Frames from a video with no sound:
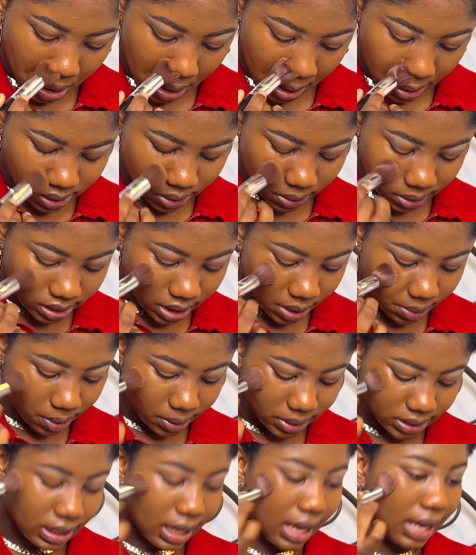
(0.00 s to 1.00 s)
someone said what
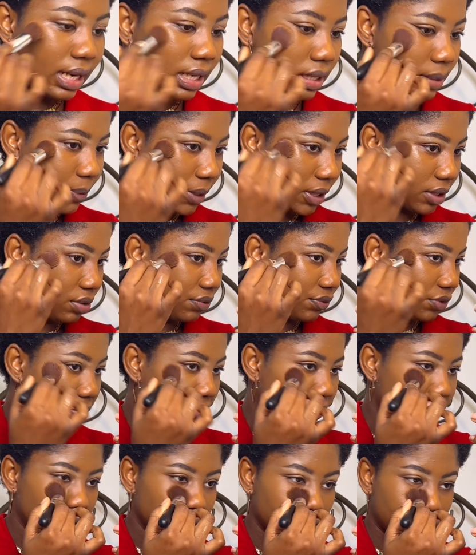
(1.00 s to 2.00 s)
was the hardest part of your
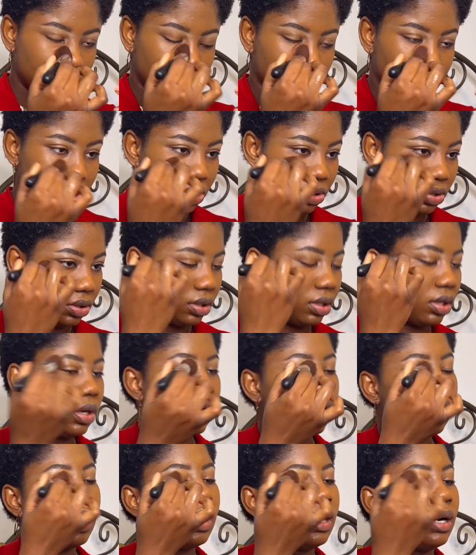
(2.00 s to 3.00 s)
relocation
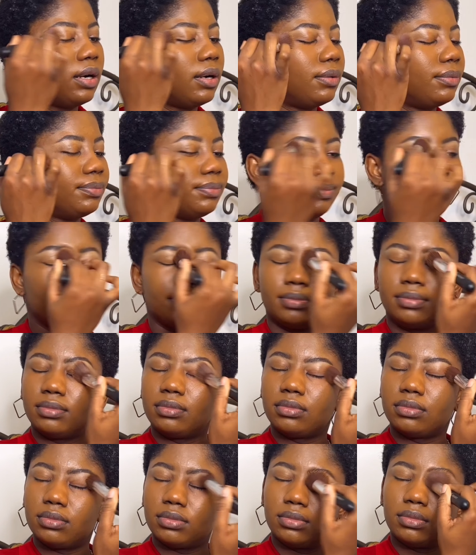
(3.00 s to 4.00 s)
um
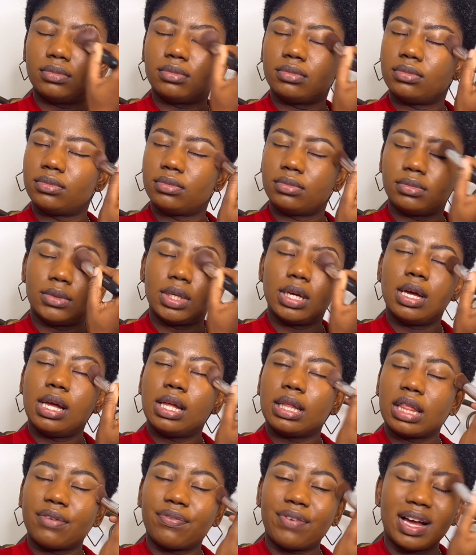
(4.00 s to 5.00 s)

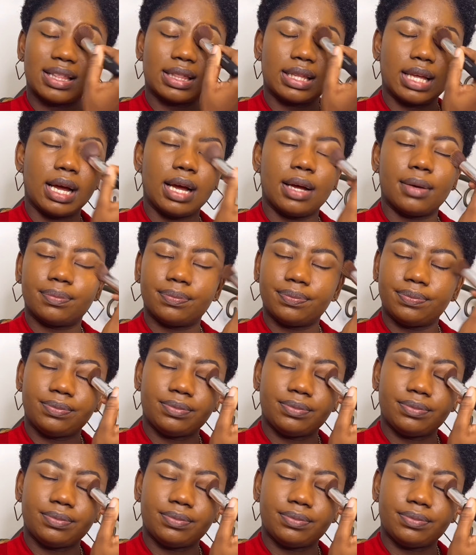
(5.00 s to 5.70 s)
the fact that